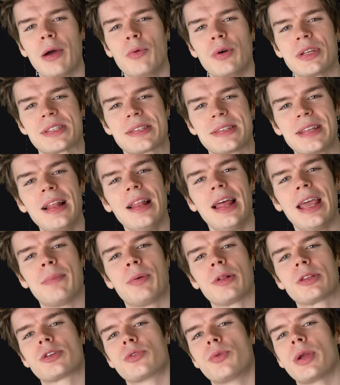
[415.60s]
I was still
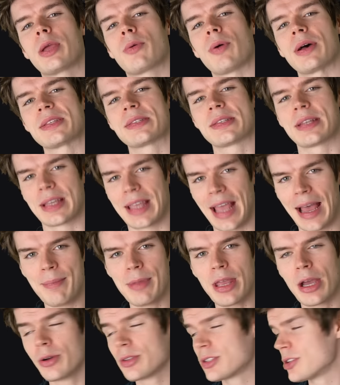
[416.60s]
able to request a
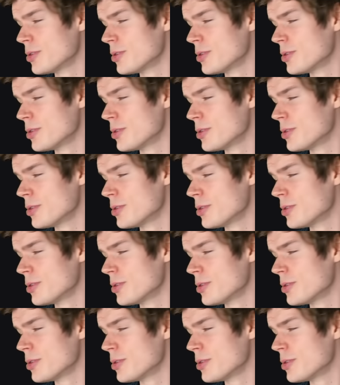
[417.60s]
cameo